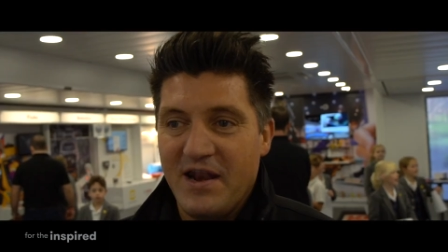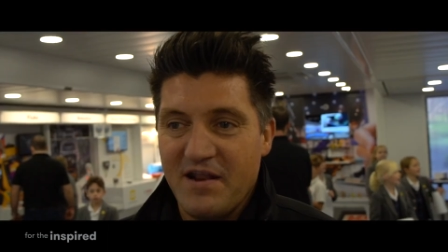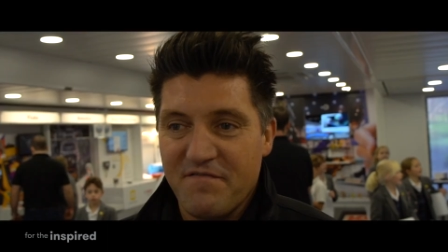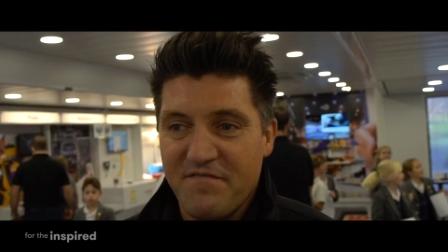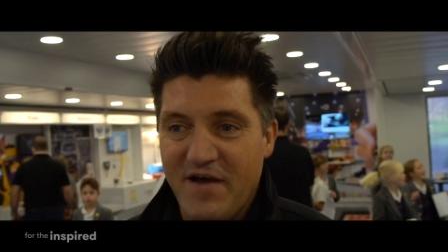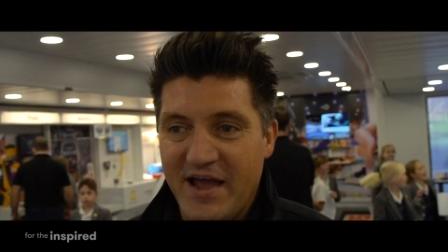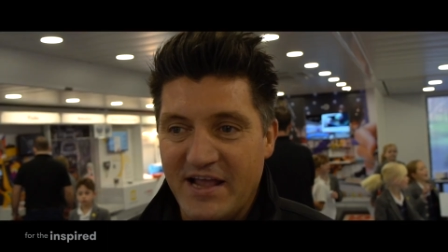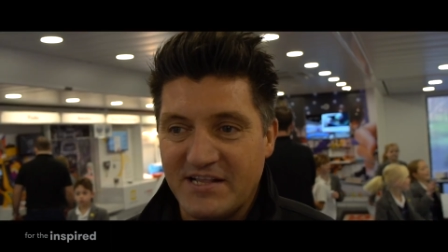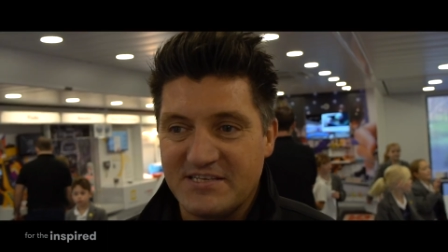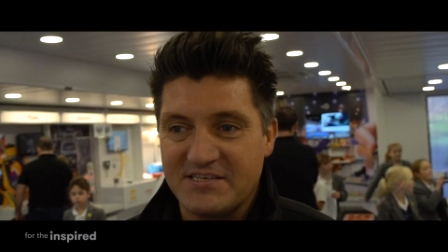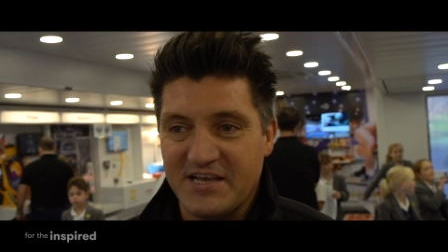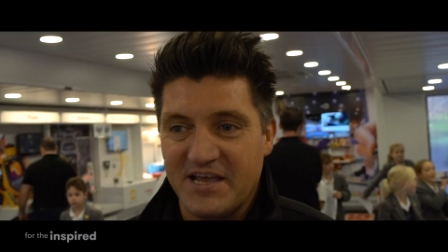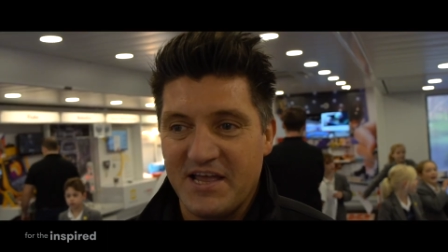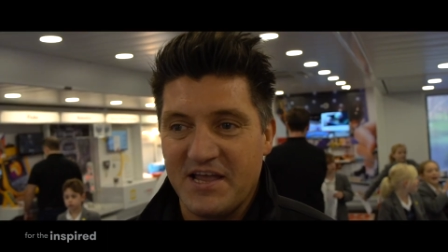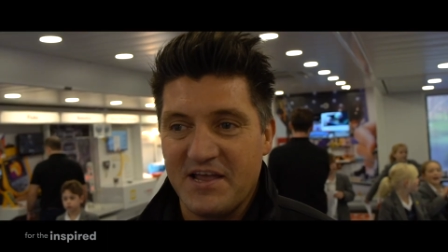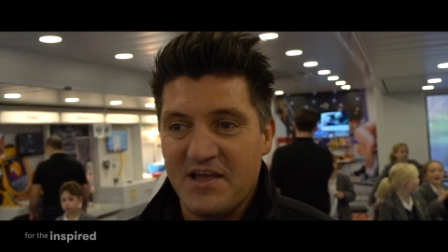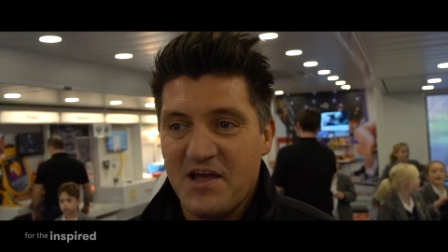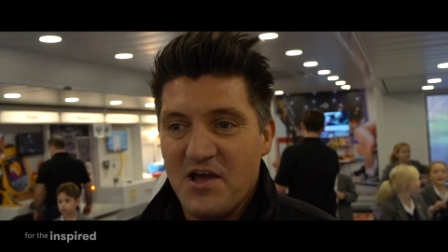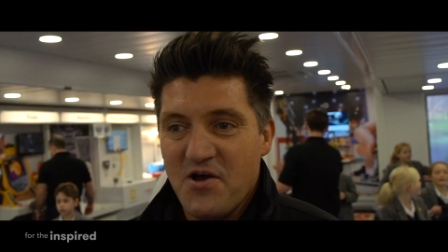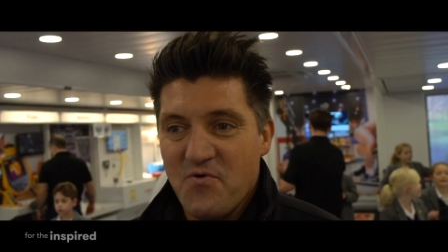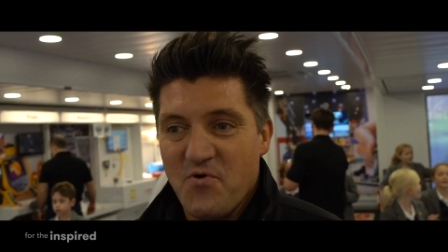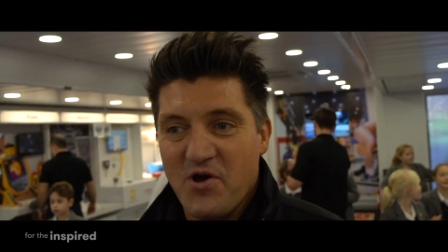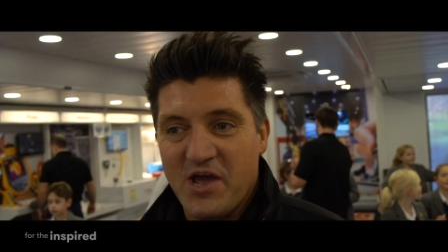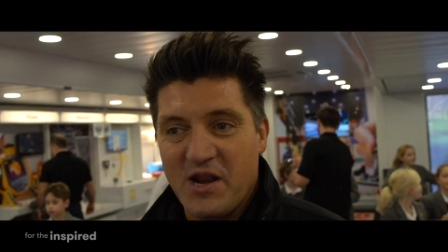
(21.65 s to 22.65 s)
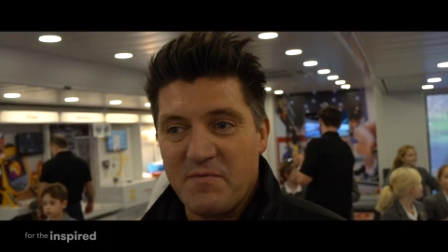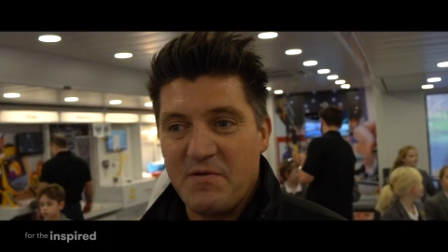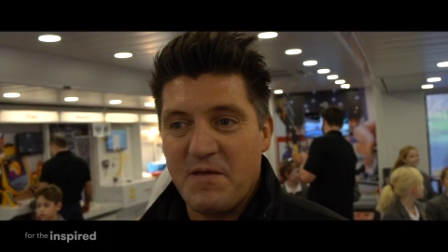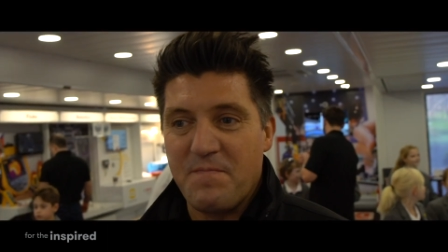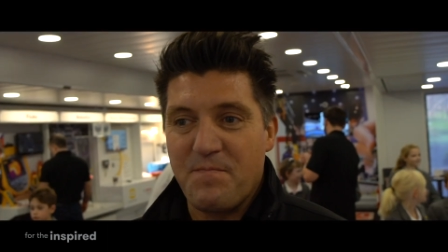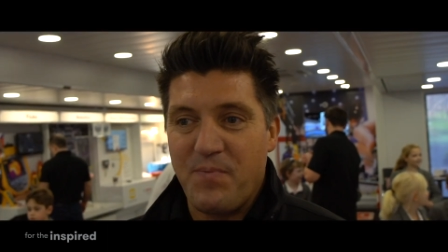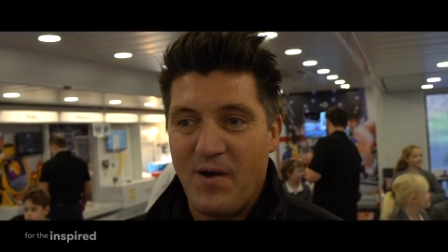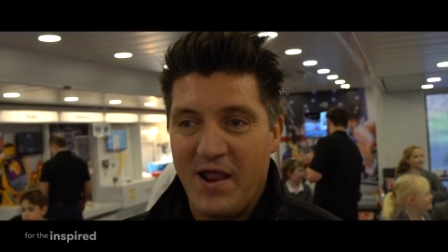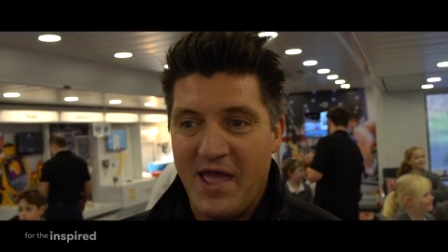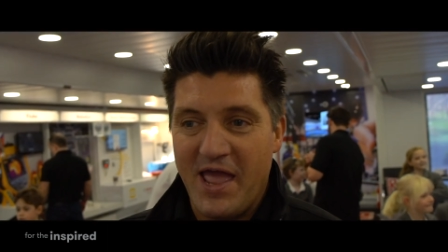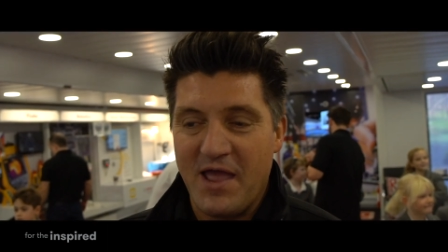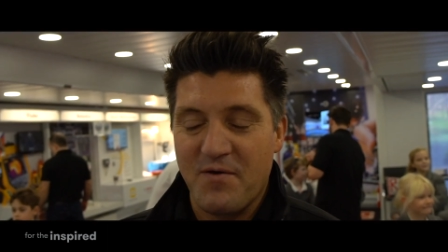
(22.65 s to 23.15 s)
innovating. We're going to
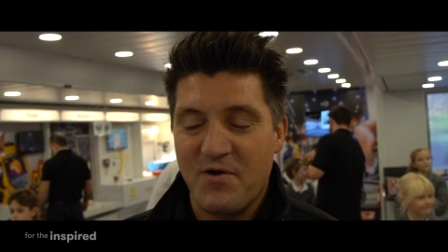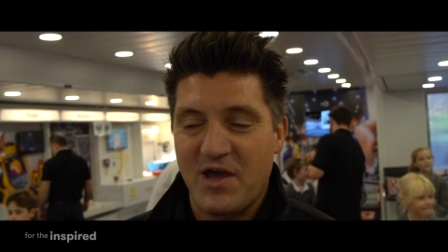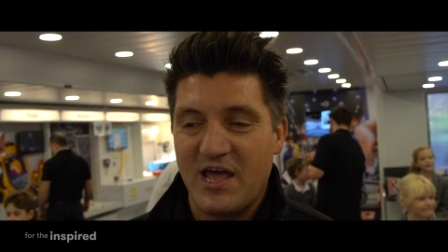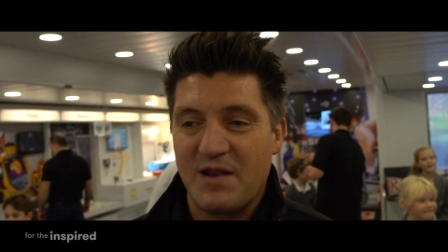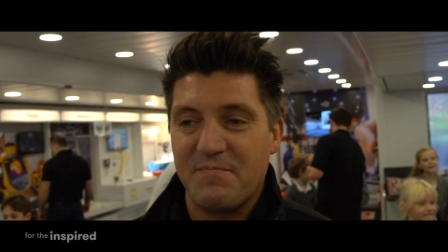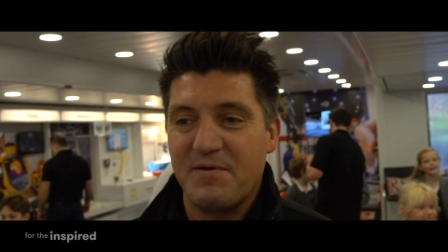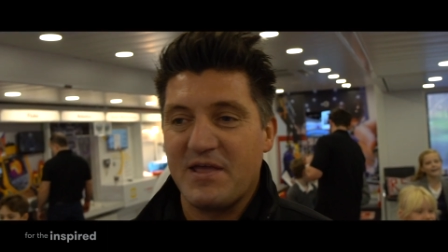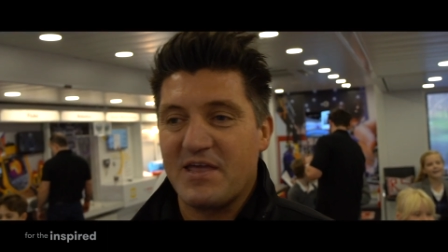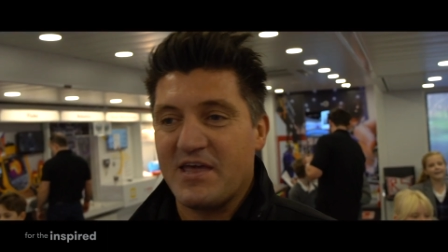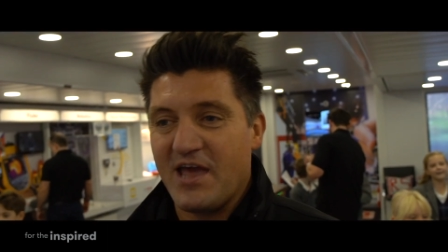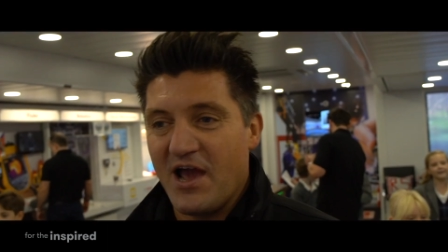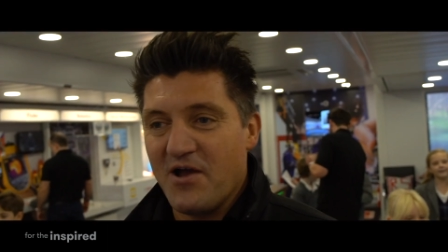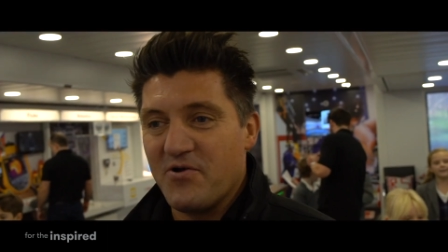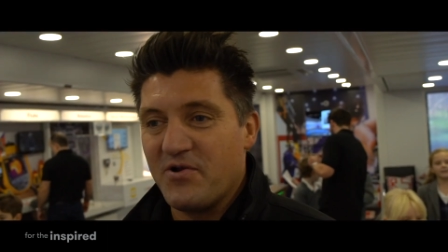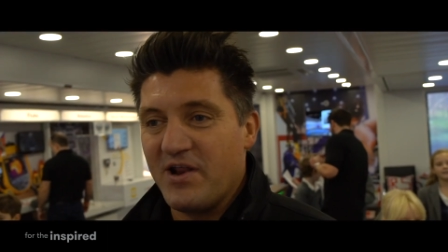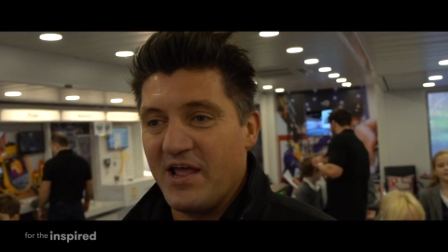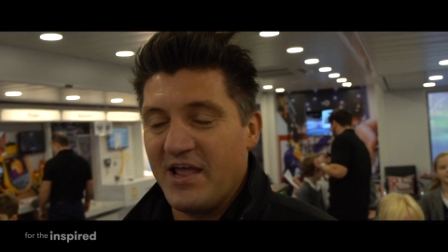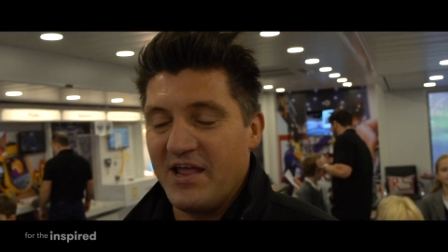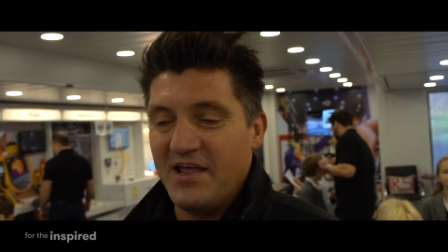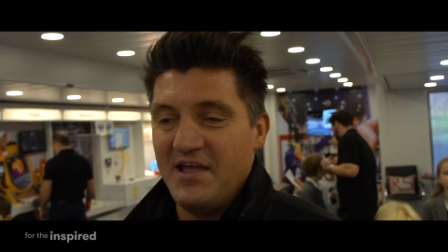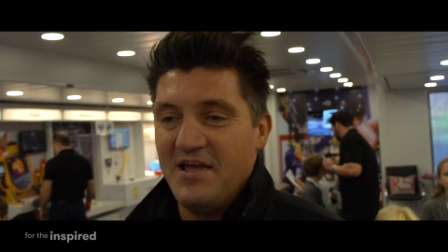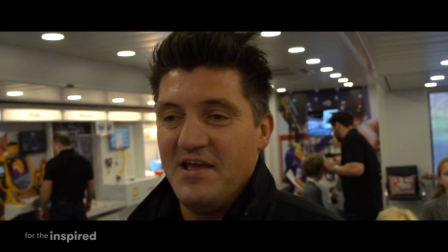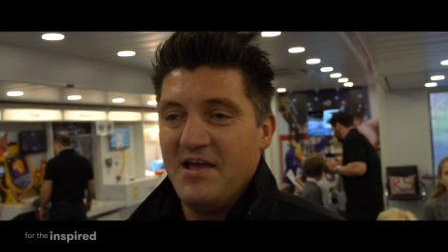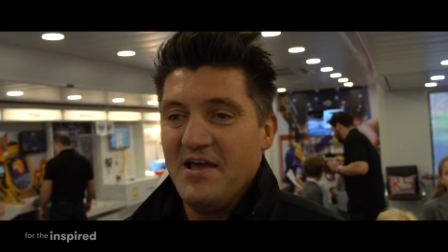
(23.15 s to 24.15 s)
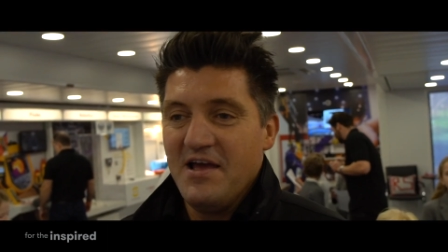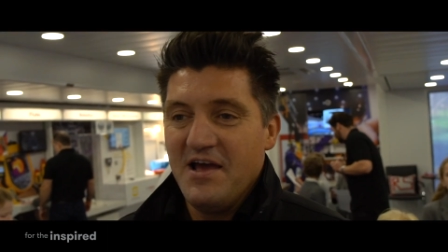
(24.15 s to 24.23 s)
be playing, we're going to be coding.